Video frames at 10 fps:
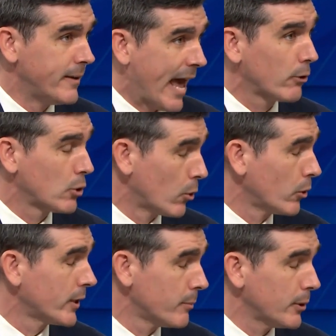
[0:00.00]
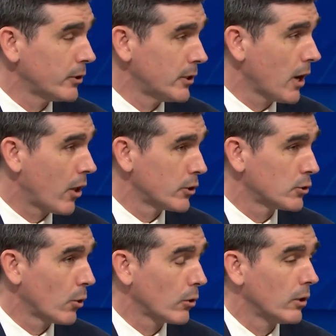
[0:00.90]
now totaling $1 billion
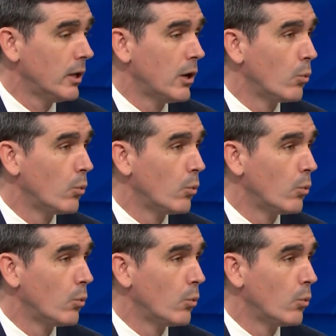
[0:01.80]
total.